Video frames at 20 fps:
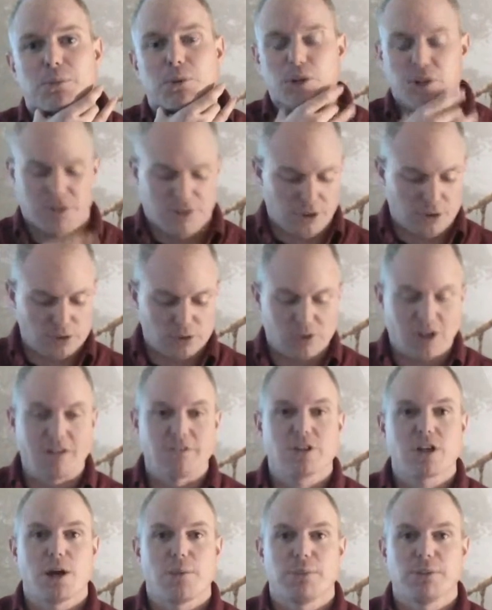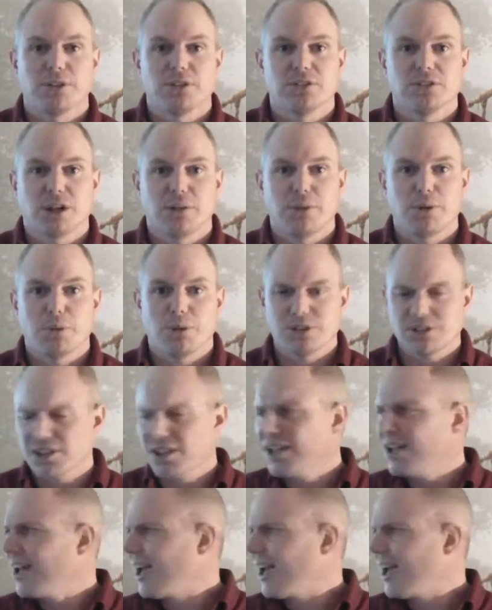more. They also have a couple of dummy ones.